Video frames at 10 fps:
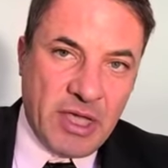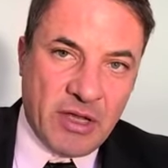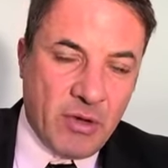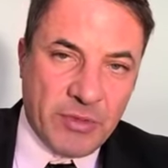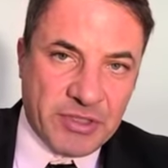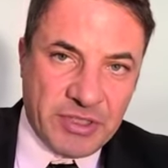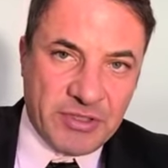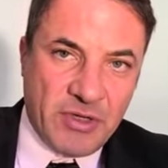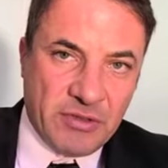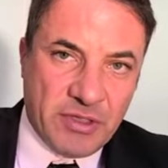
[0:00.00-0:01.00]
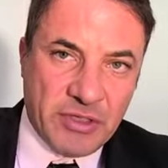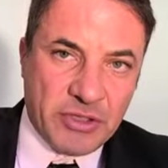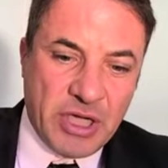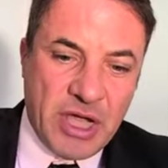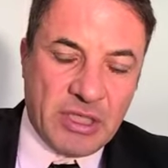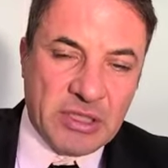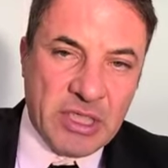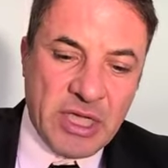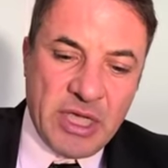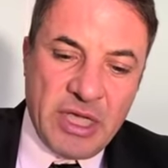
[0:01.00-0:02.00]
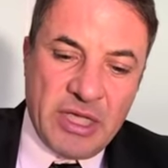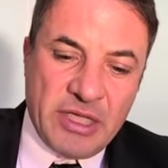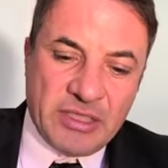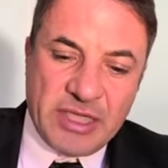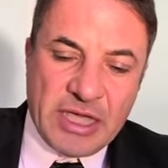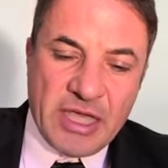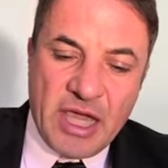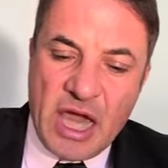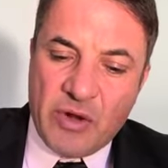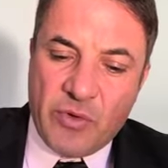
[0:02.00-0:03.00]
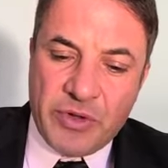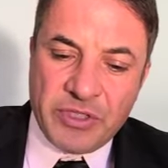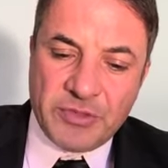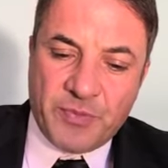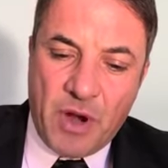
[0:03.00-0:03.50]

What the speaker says: and almost assault on a child. The second category is